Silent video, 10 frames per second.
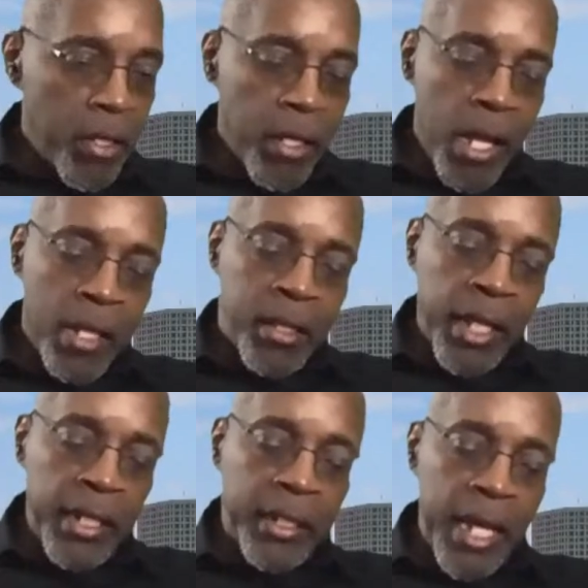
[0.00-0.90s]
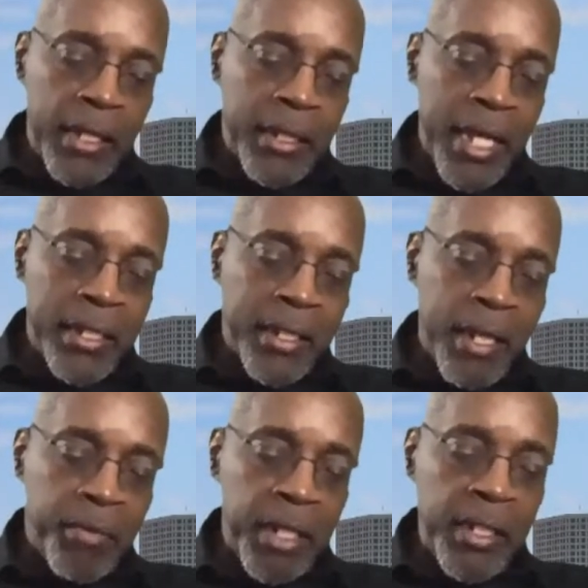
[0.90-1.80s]
I think that that's
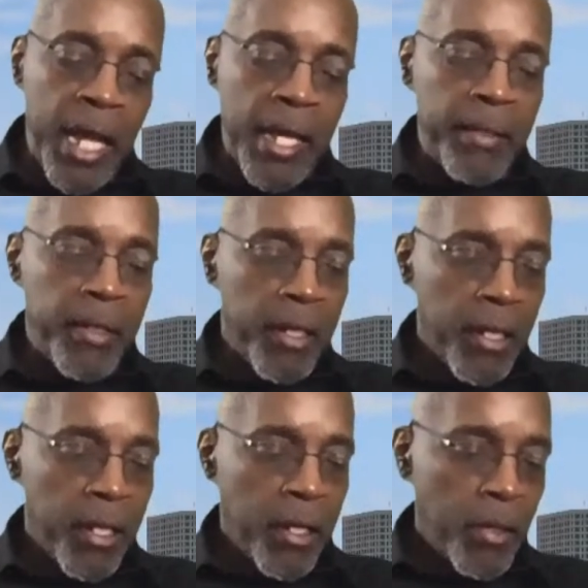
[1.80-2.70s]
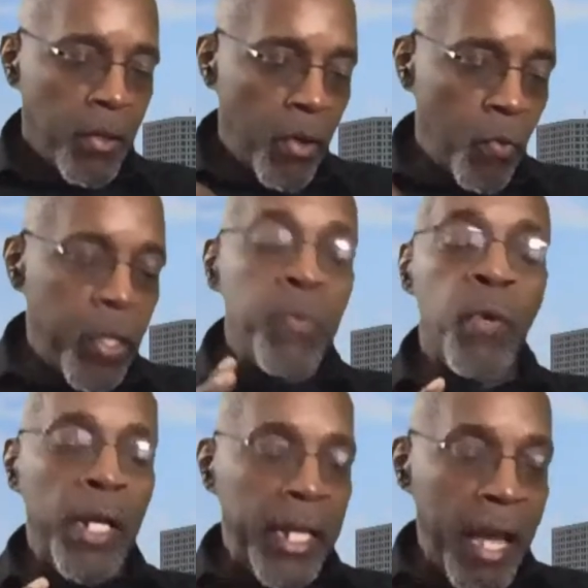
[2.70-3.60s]
something that we
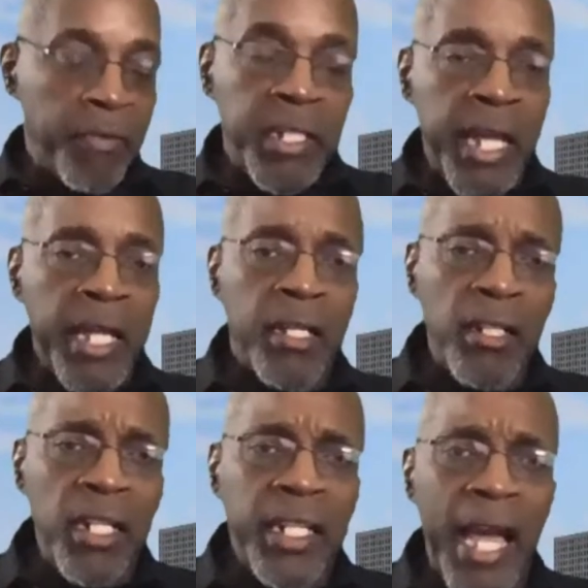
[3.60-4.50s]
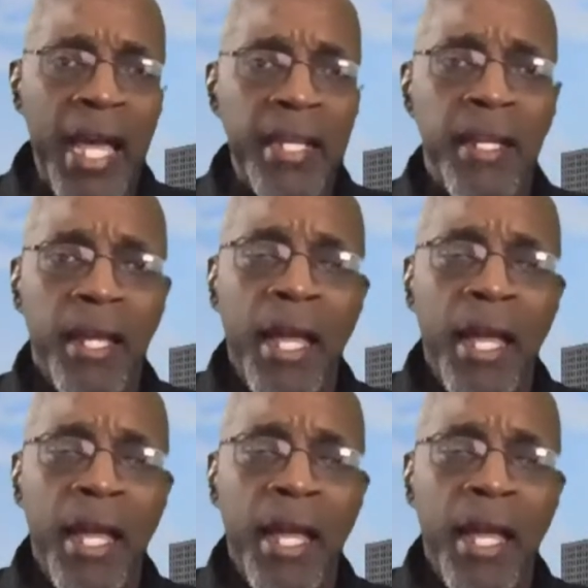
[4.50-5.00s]
really have to take a look at.